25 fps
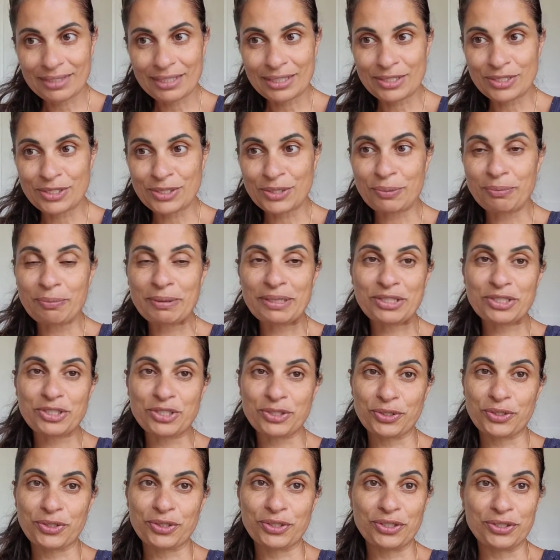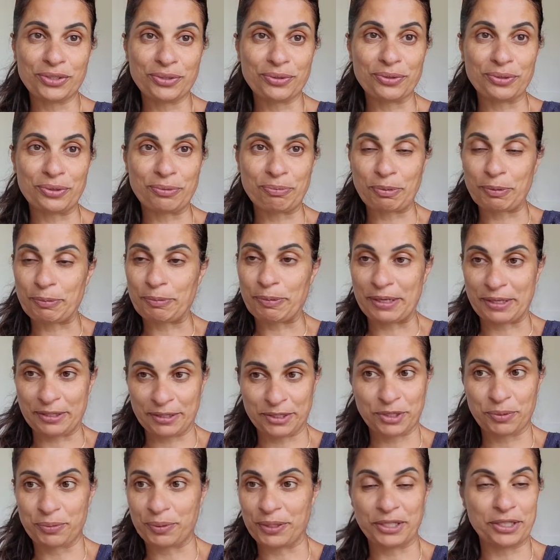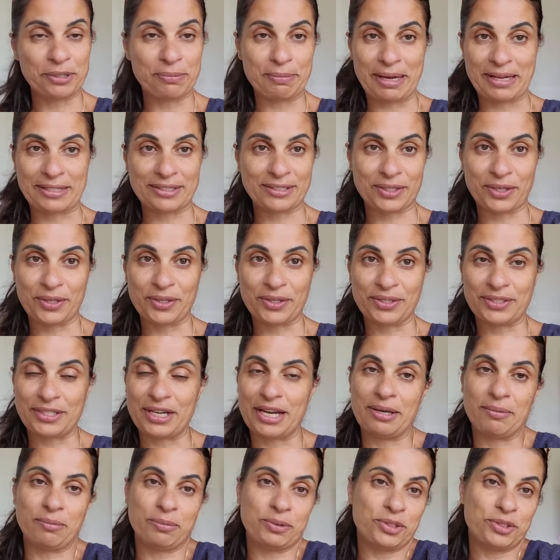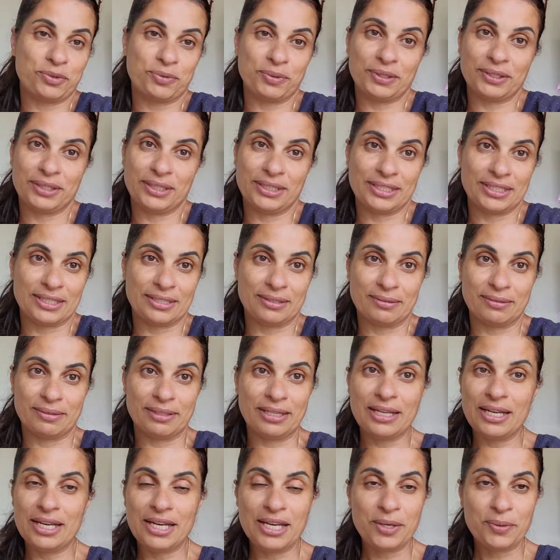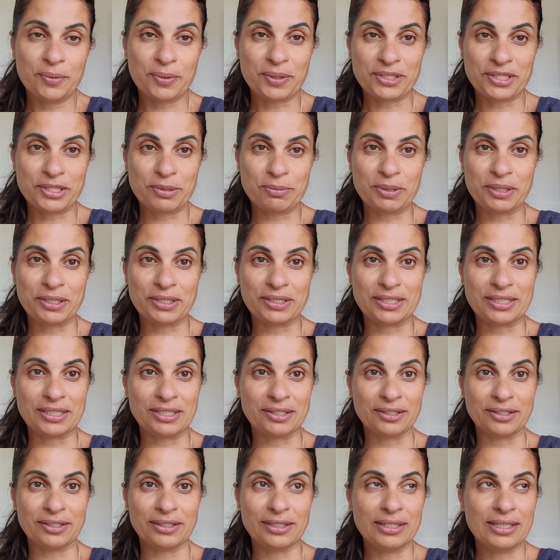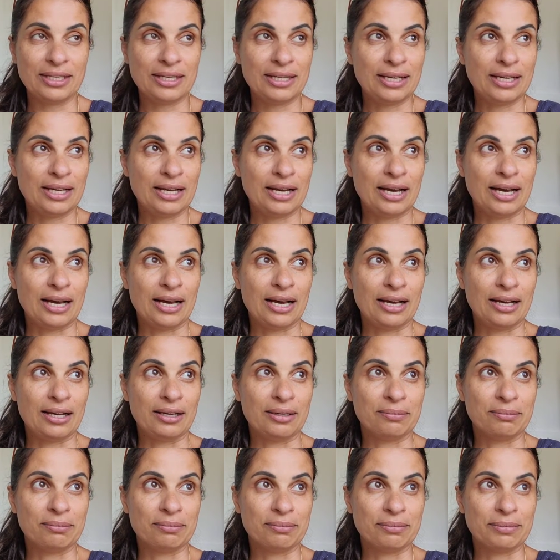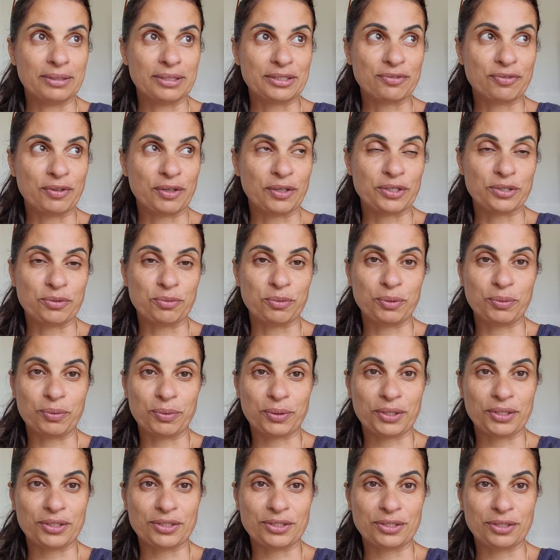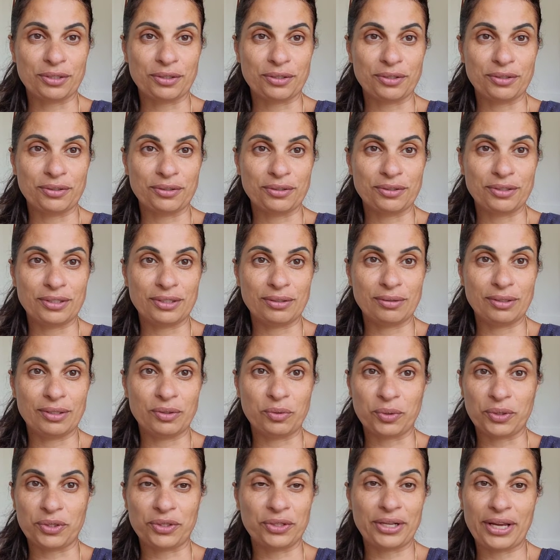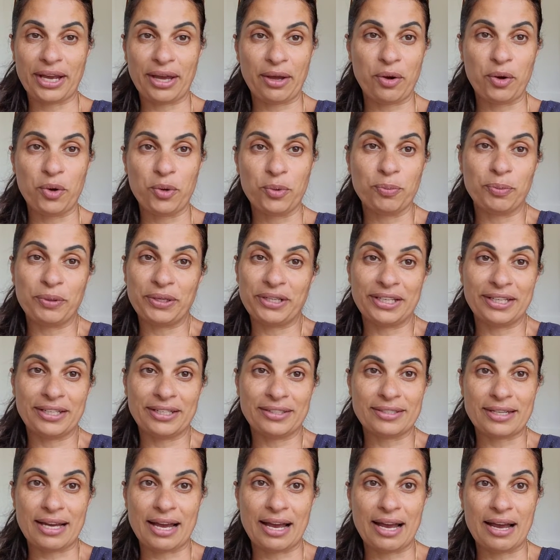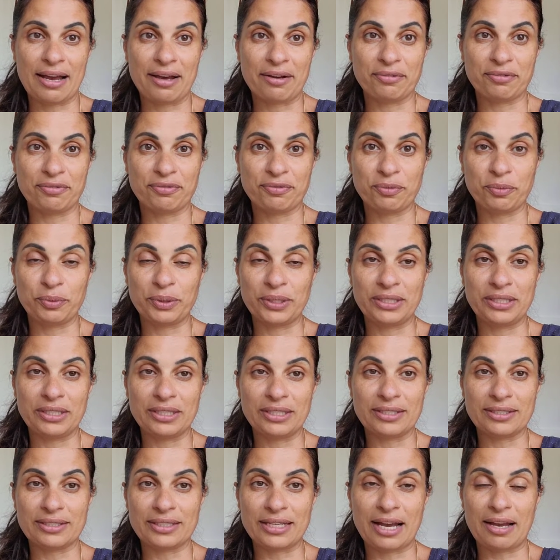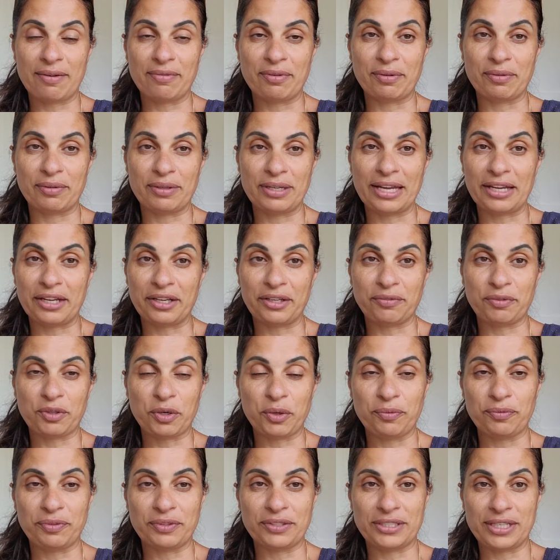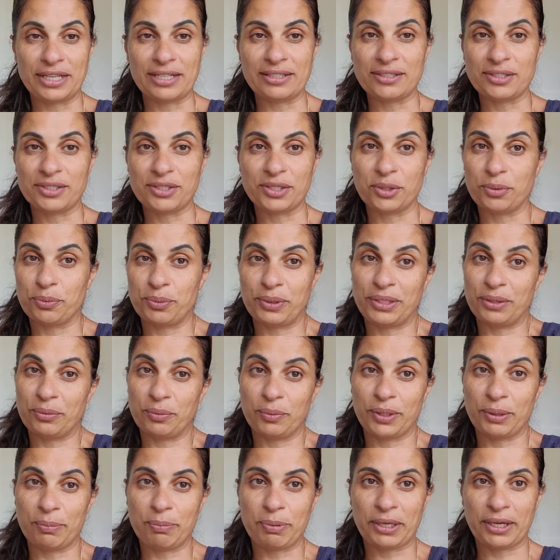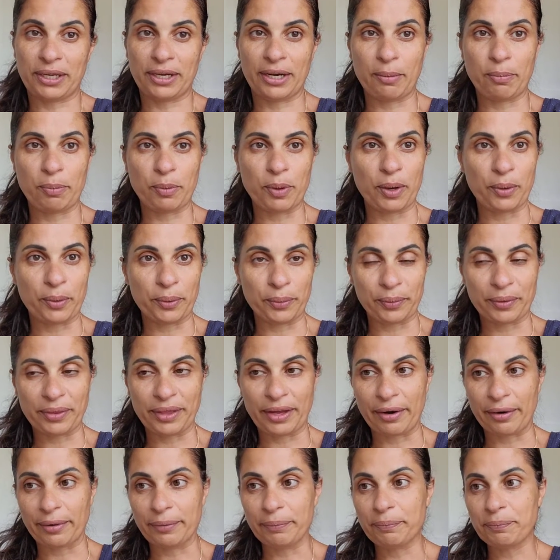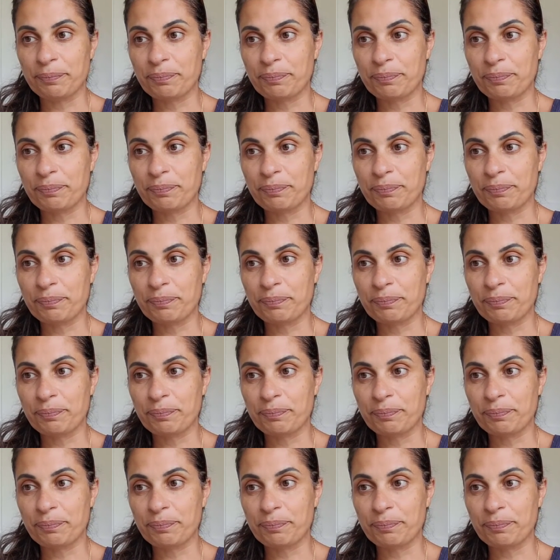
So make sure you're prepared to wear your mask all the time, which really wasn't a big deal. As far as we were concerned, in order to get home, we needed to have a negative COVID test. So we didn't want to pick it up while we were there.